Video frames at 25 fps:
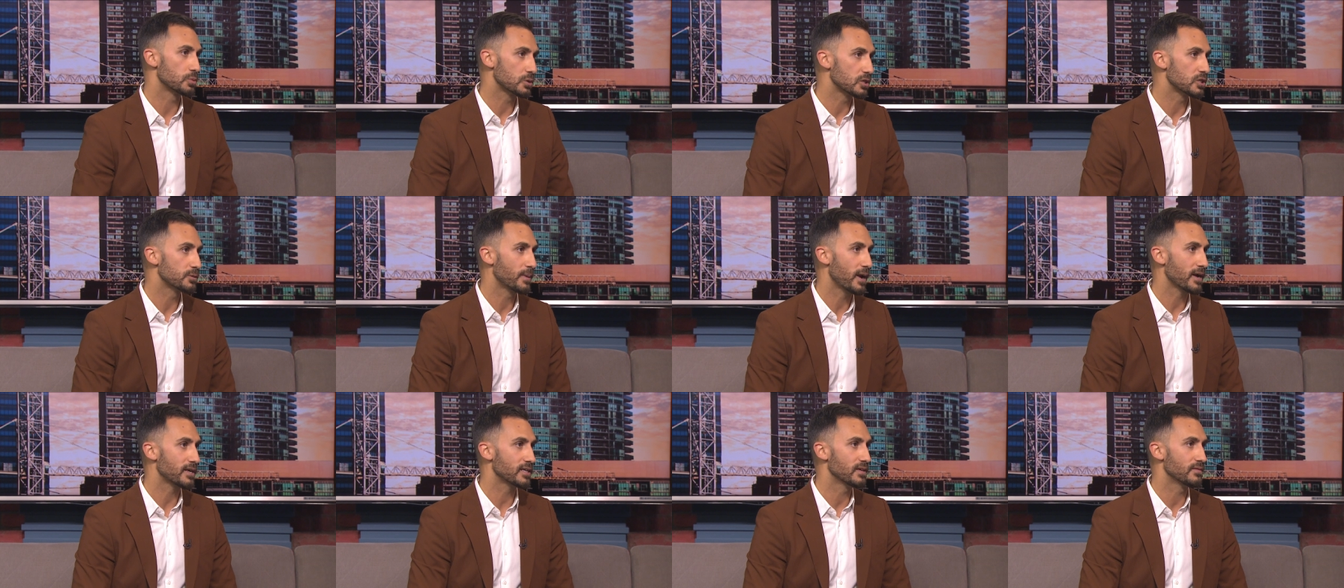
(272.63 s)

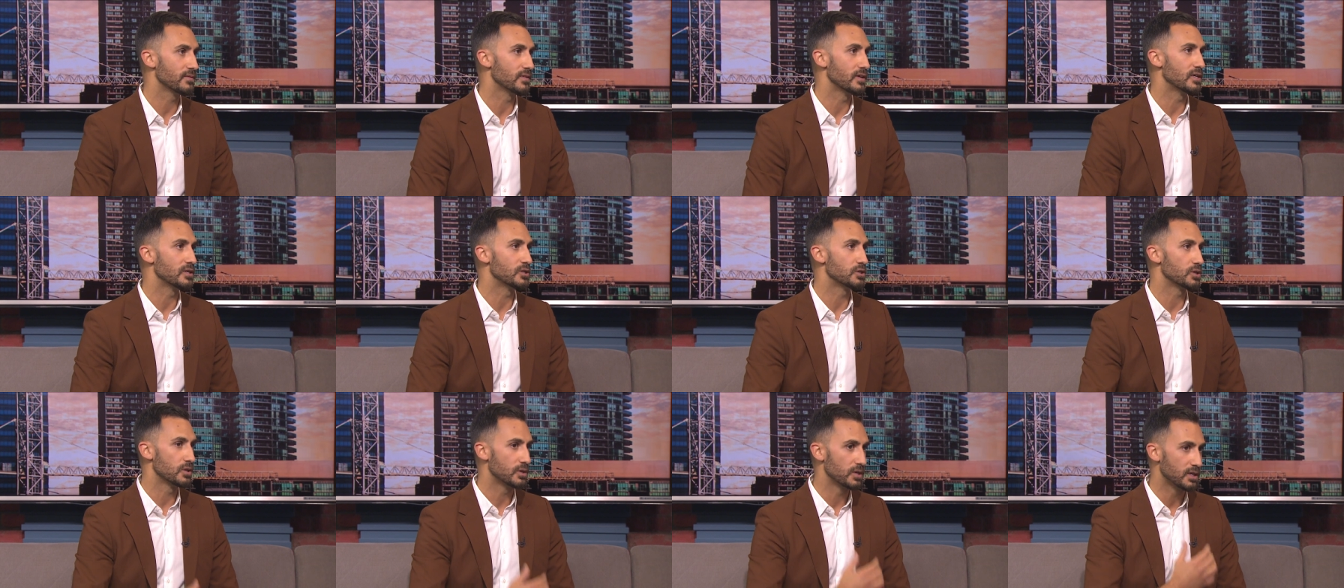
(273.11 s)
respectively,
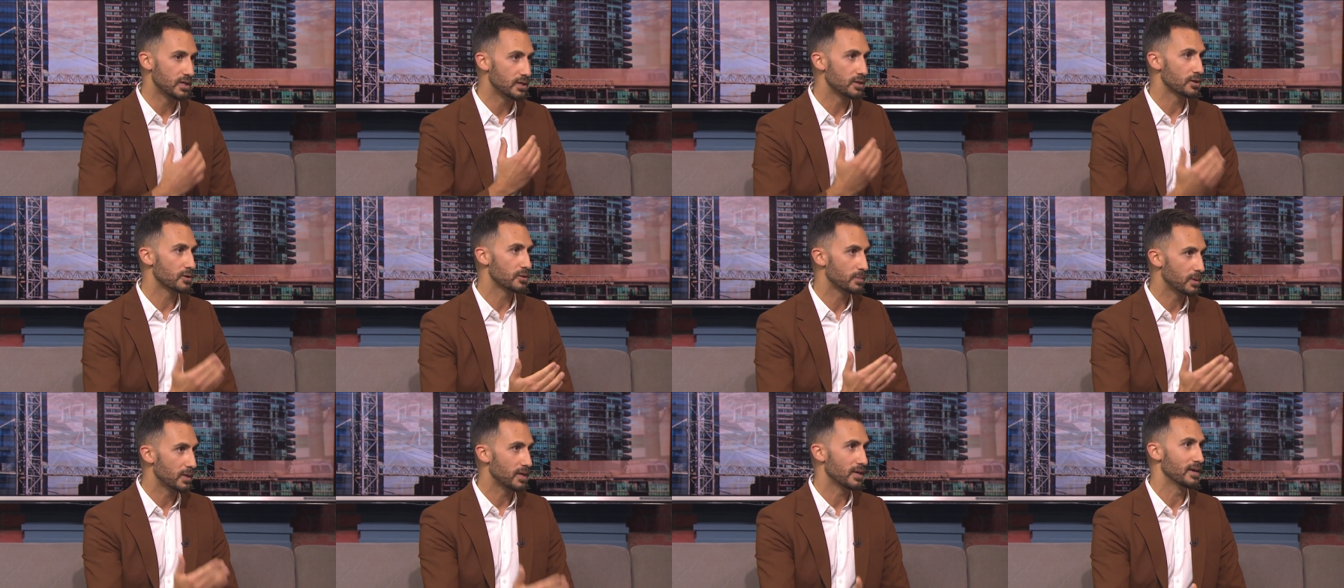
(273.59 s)
to
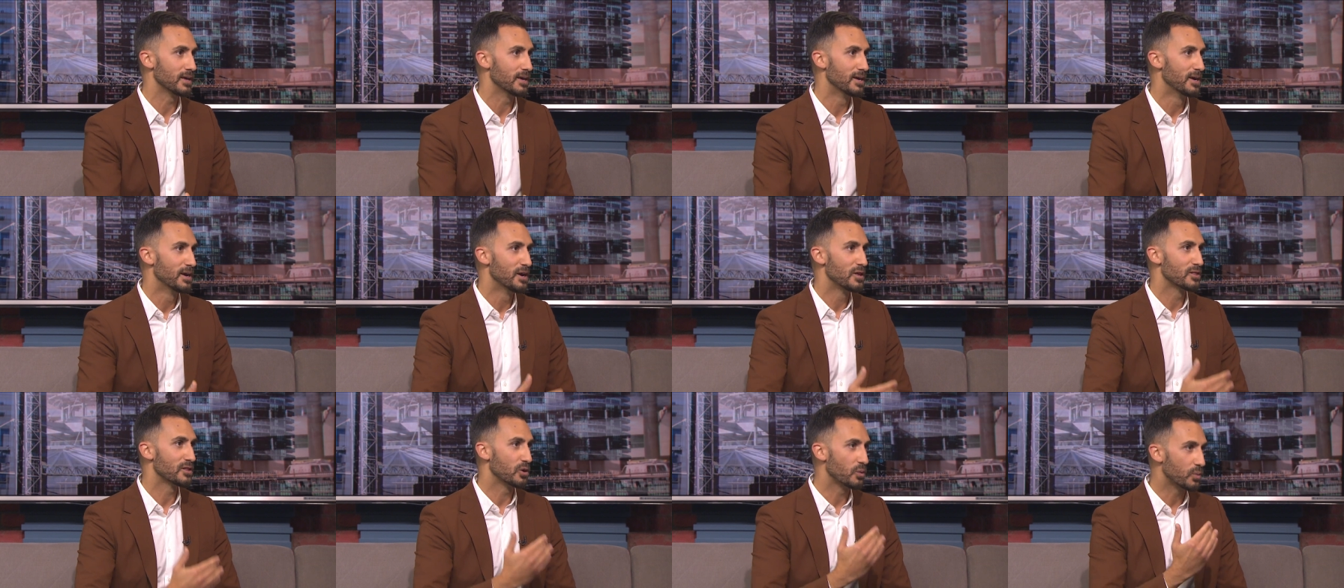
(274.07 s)
hear me
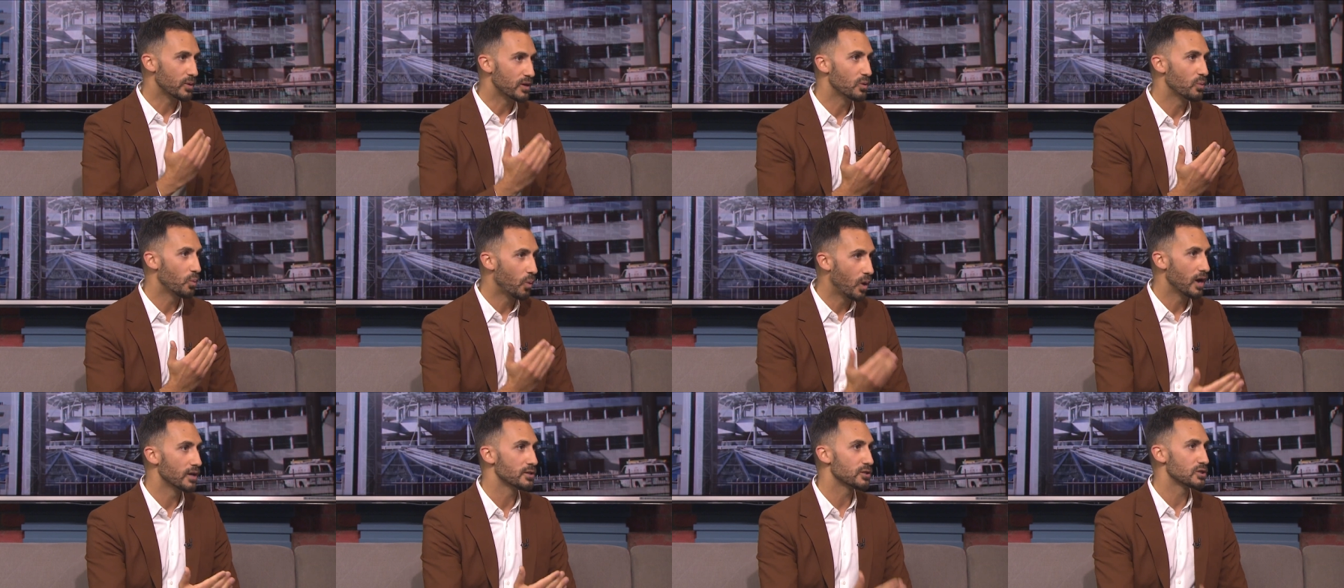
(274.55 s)
that we
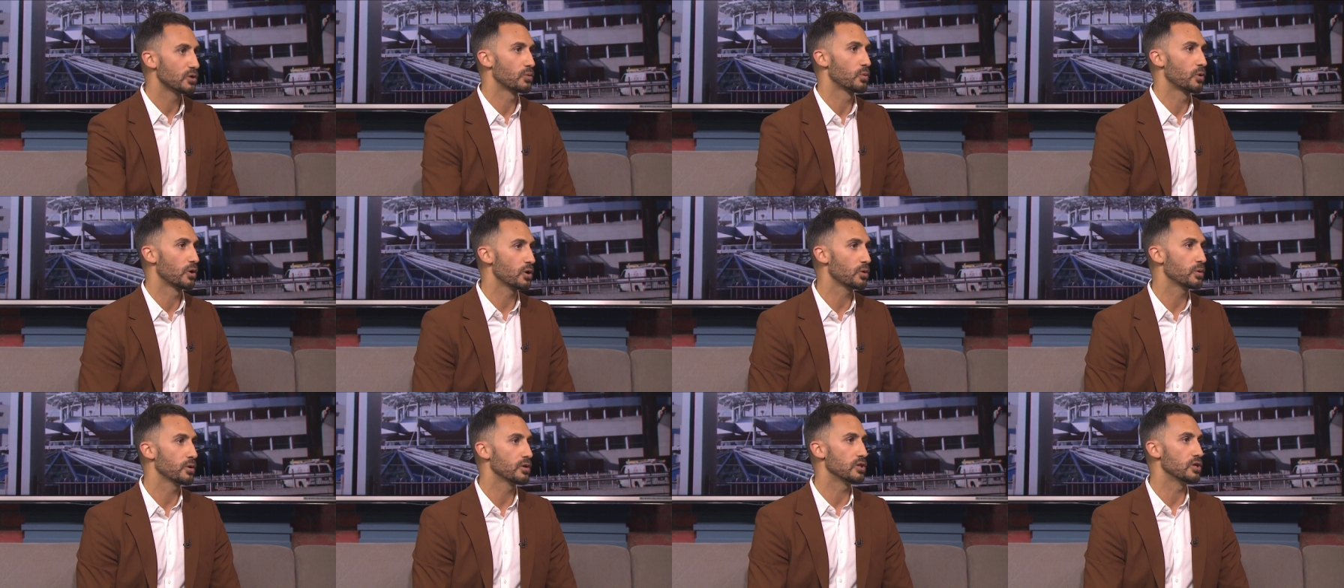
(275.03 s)
want to
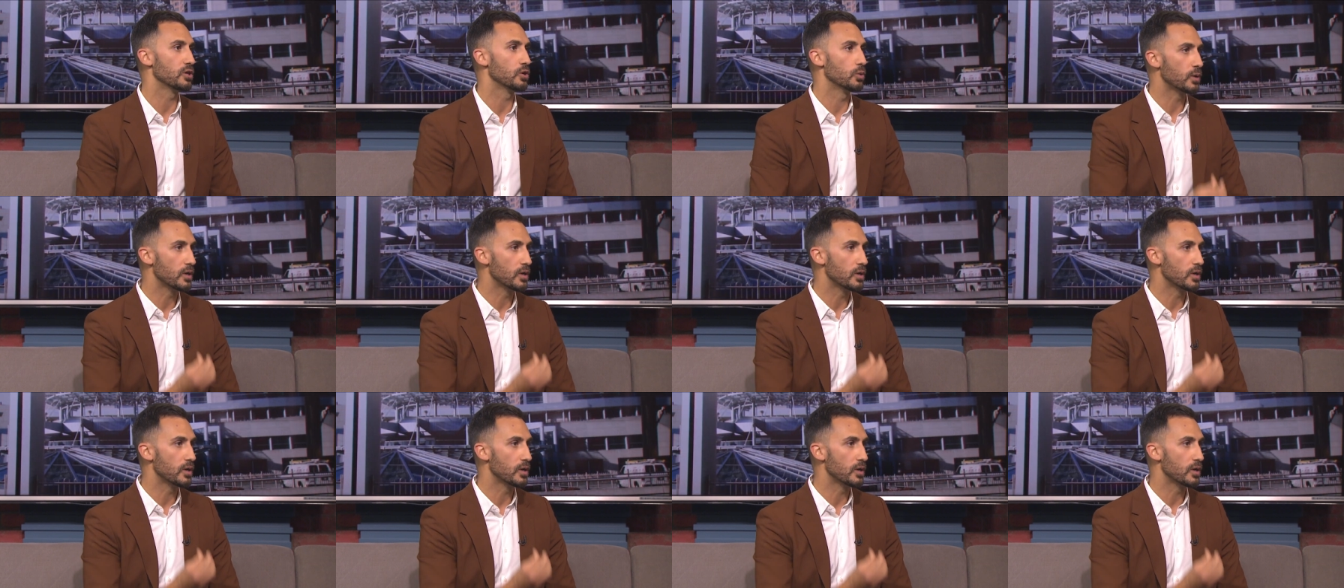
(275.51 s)
work with you.